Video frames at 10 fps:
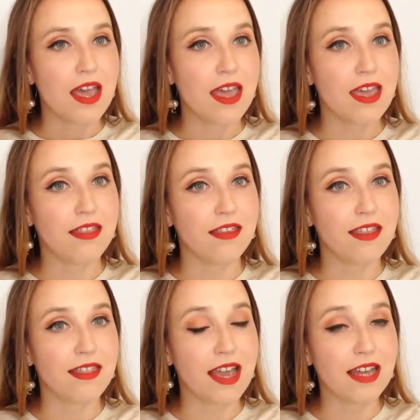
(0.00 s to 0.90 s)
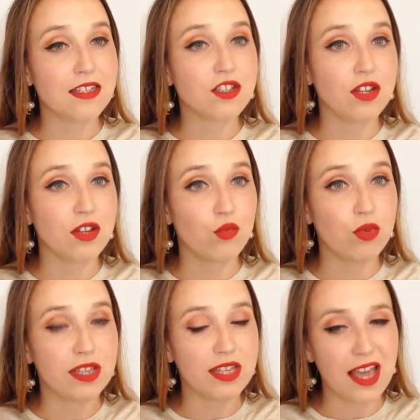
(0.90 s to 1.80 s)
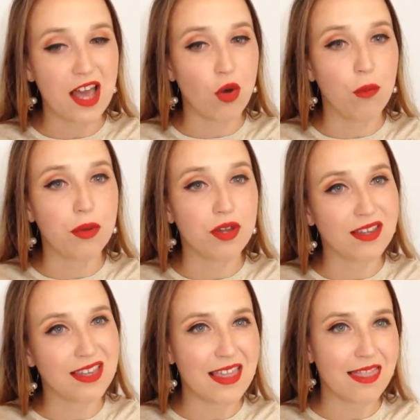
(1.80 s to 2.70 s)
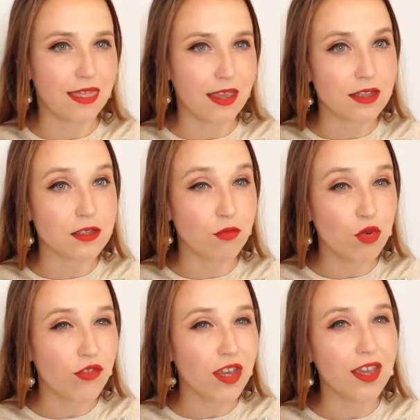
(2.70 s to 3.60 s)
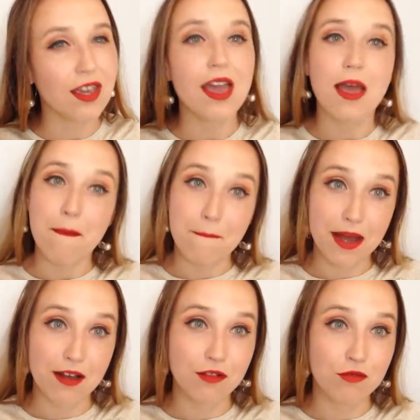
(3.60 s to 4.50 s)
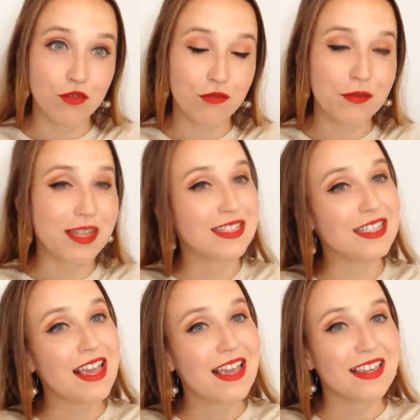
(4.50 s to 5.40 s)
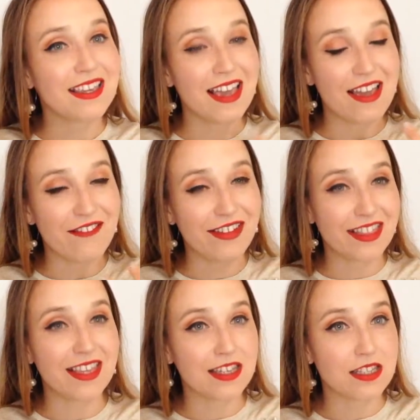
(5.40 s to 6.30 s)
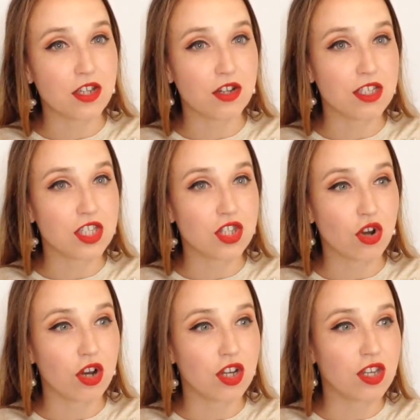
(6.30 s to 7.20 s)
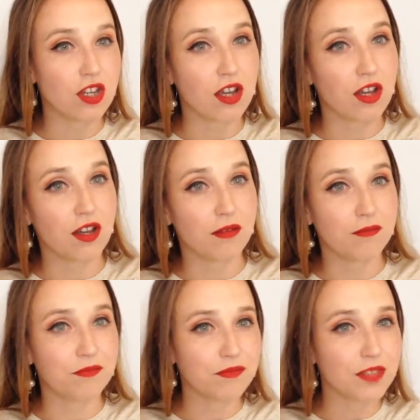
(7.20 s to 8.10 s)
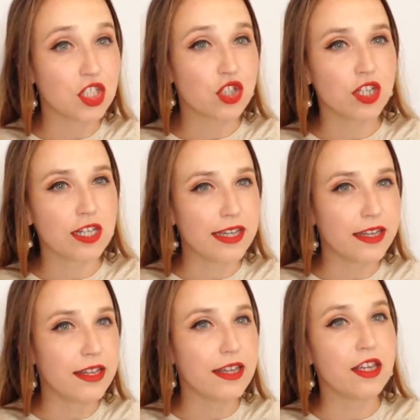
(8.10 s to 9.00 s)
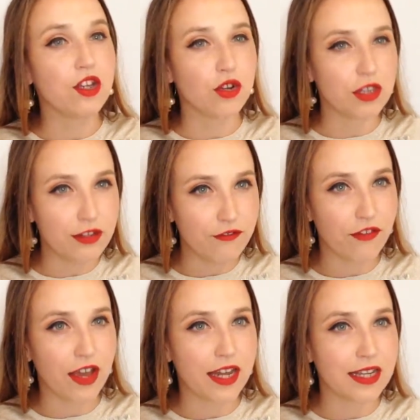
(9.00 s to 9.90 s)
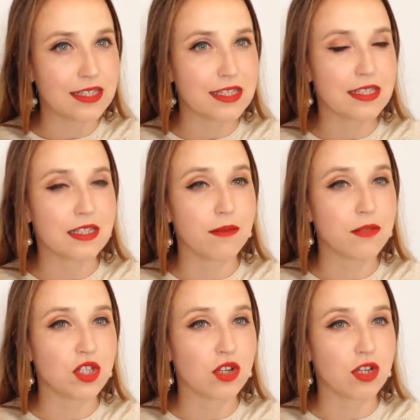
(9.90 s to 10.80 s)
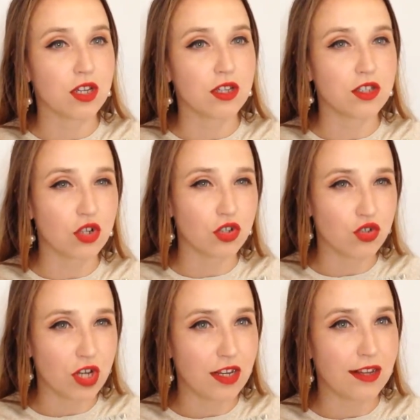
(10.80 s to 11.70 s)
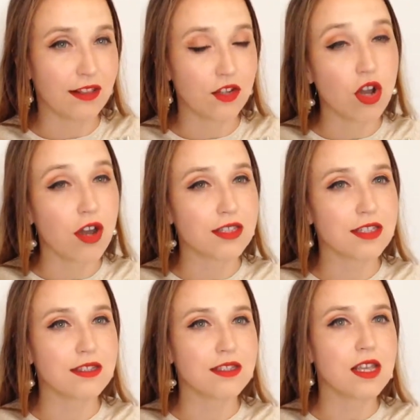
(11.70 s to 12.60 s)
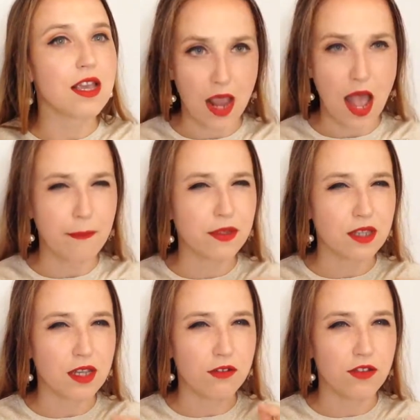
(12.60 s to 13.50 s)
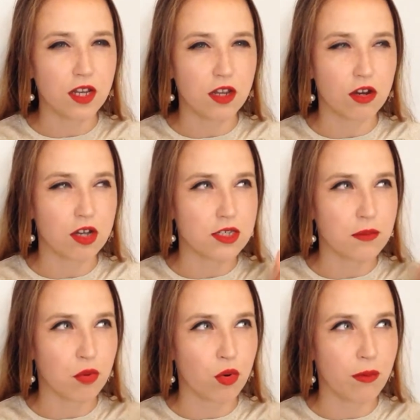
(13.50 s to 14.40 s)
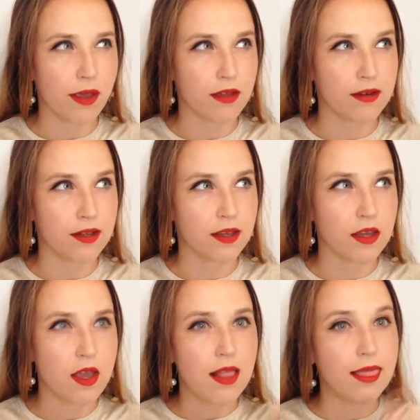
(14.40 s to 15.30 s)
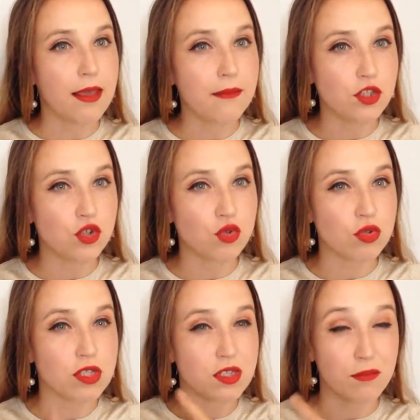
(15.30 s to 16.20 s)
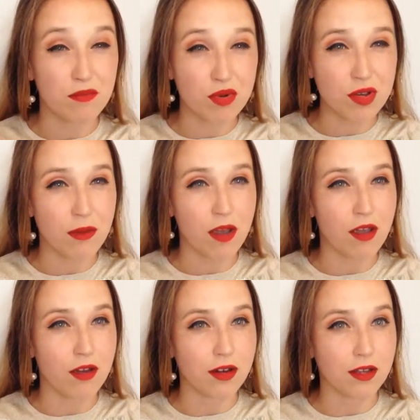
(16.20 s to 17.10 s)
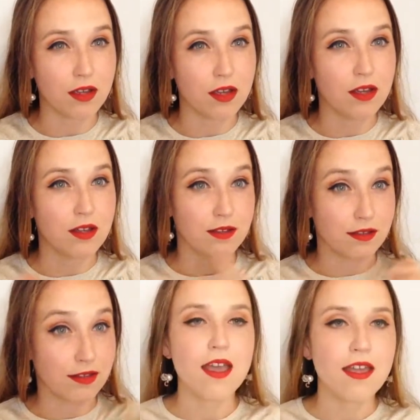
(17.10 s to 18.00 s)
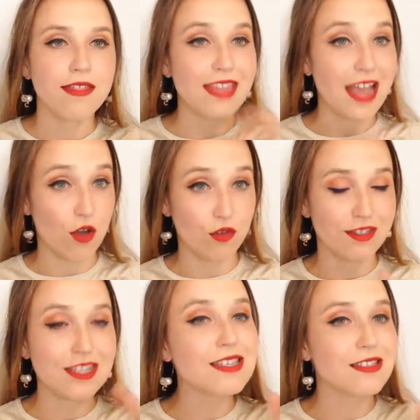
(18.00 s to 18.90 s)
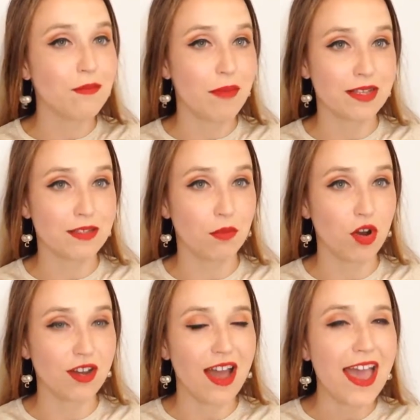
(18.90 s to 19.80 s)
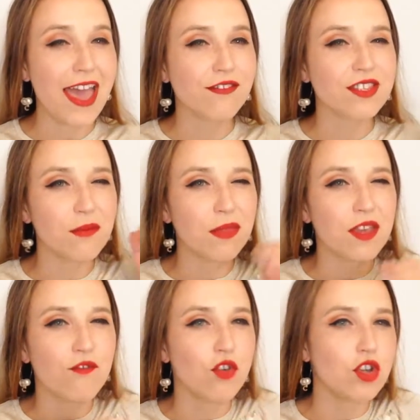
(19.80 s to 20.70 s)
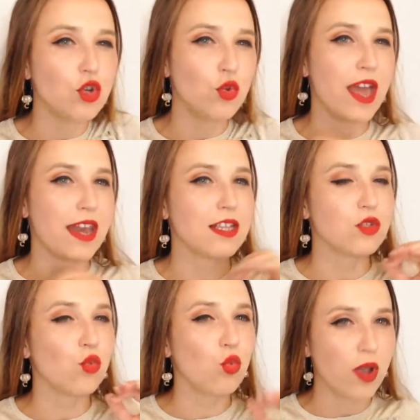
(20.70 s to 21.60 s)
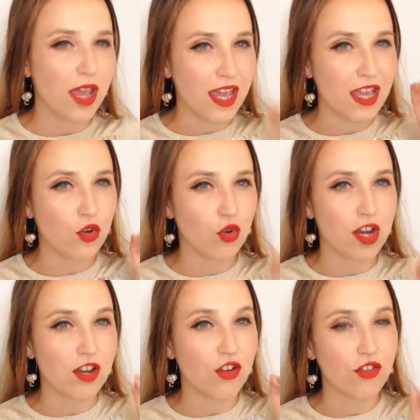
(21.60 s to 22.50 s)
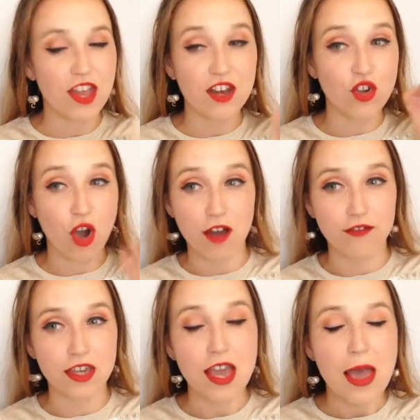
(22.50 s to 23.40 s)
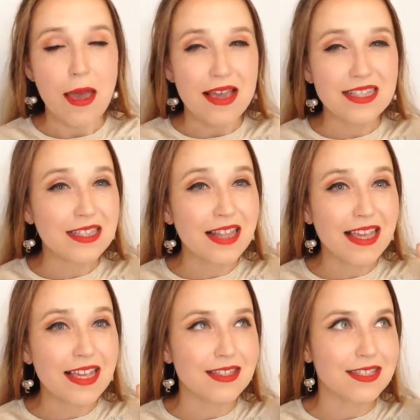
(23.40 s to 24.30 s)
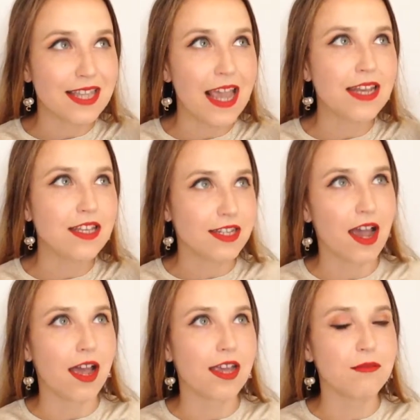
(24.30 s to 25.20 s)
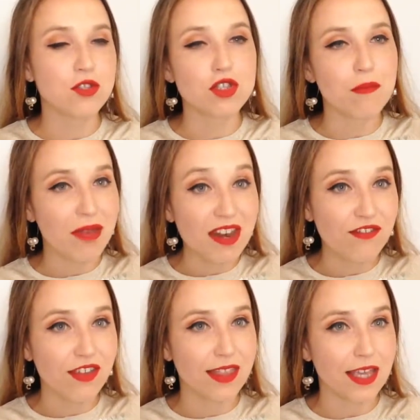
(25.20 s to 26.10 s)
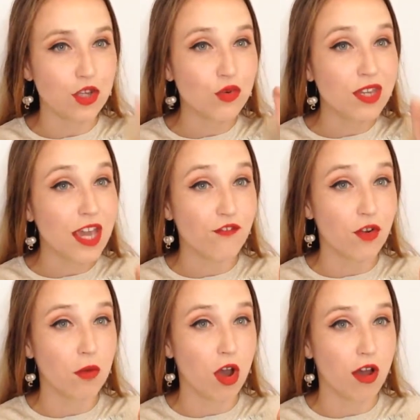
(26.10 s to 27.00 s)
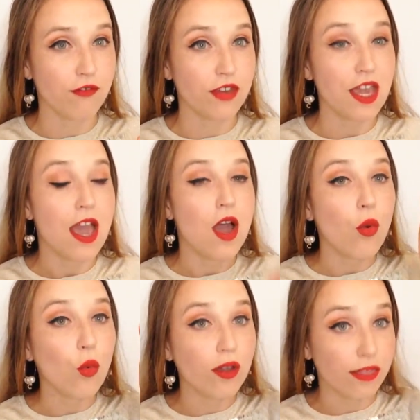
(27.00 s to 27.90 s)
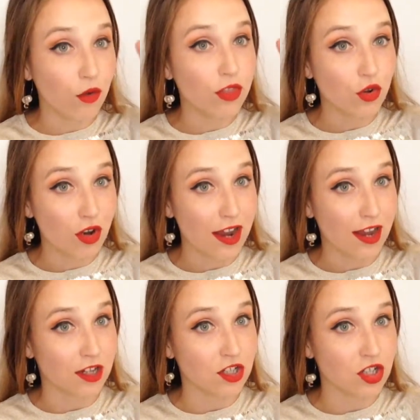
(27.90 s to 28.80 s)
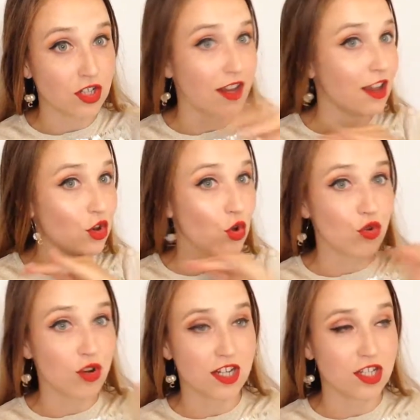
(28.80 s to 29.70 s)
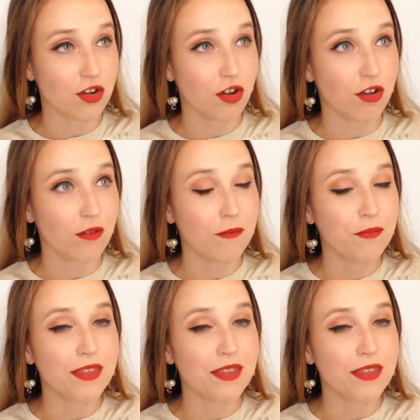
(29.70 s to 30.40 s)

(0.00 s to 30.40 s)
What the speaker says: And that is going to really help get things moving, bowel movement, everything is gonna start circulating, your lymphatic system is gonna start draining the toxins. Apple cider vinegar is a probiotic. Lemon juice is a prebiotic. Now, this is the best part. I have something for you that is way greater than coffee. It's like 10 times the benefit that you get from coffee without the crash, no crash at all.